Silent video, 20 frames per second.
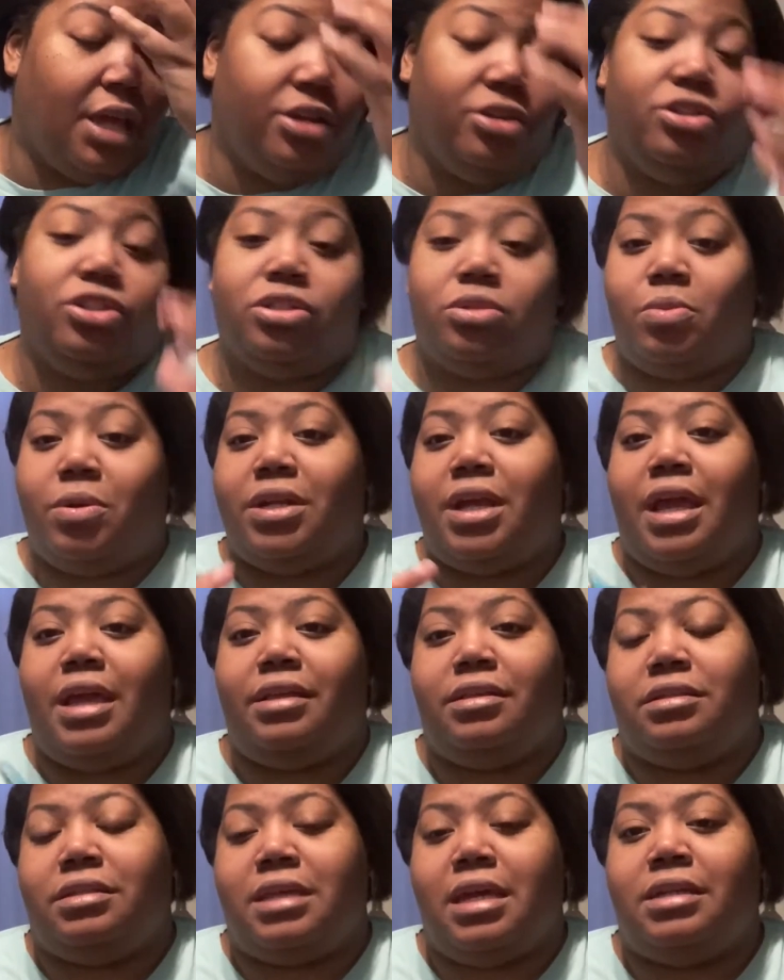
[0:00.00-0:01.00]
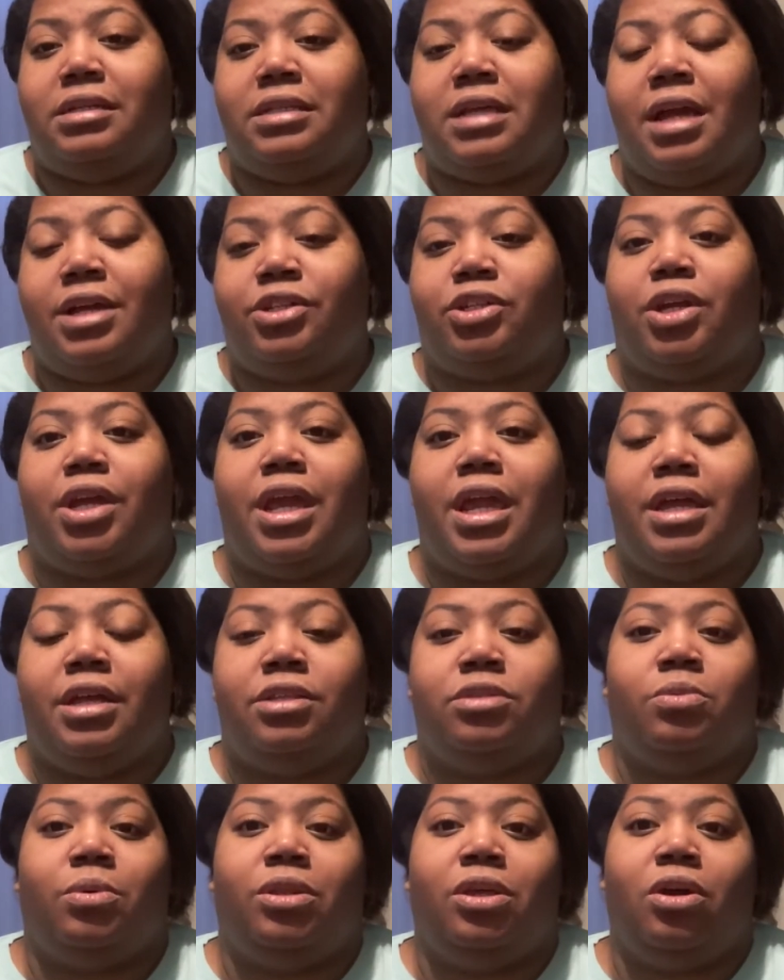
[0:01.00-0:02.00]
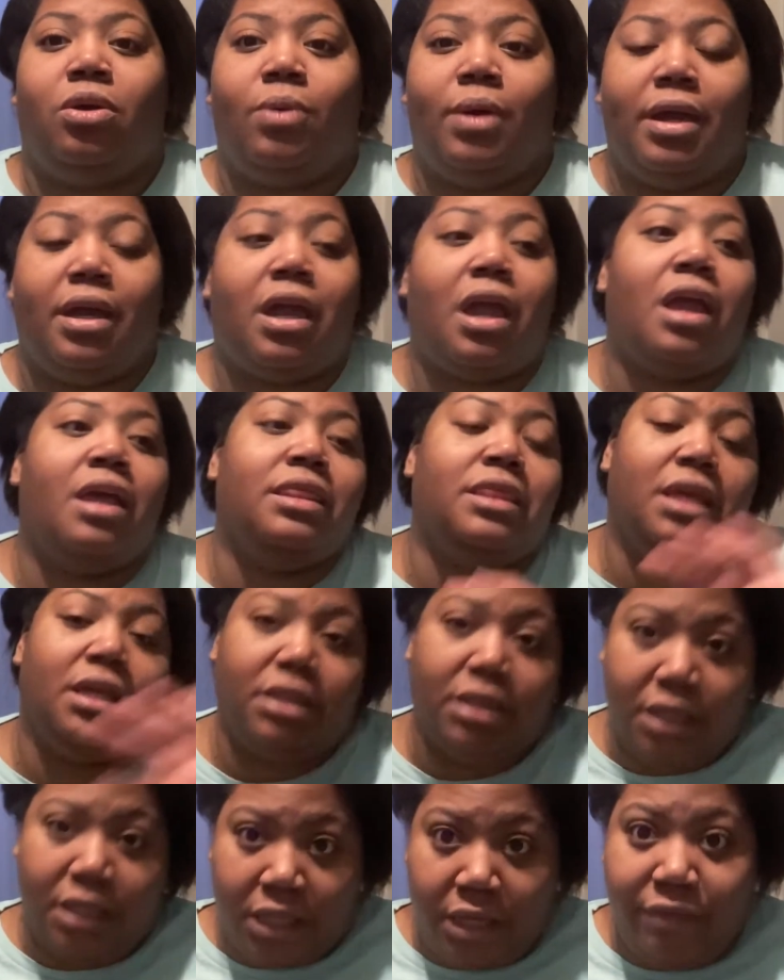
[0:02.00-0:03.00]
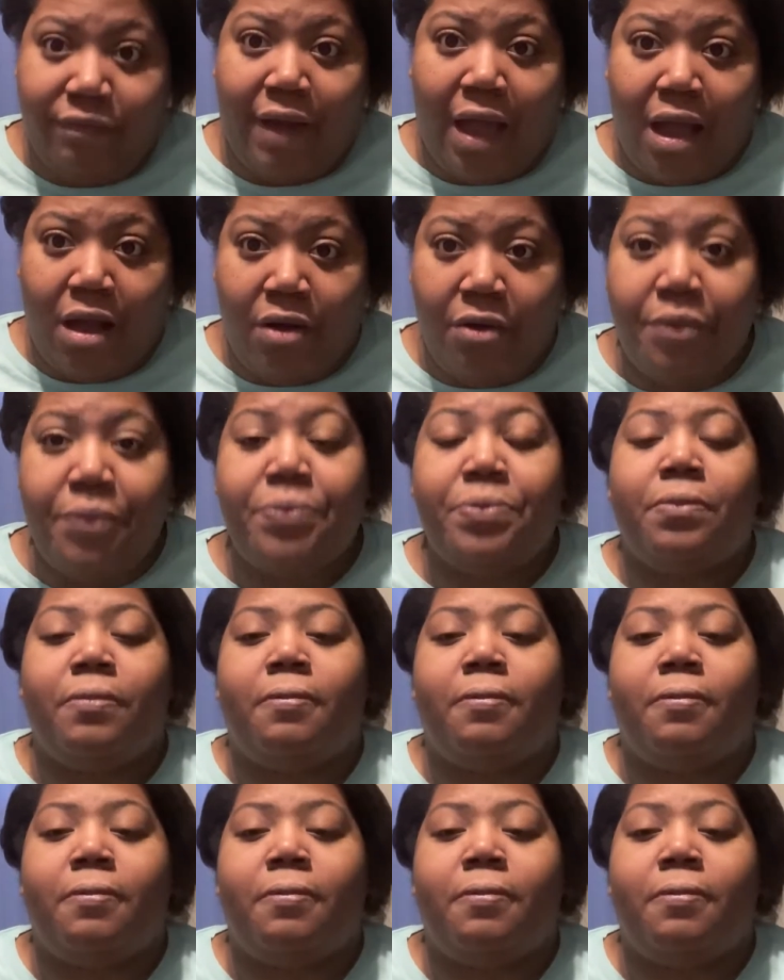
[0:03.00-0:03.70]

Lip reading: you just want to sanitize your hands really quick and then leave out,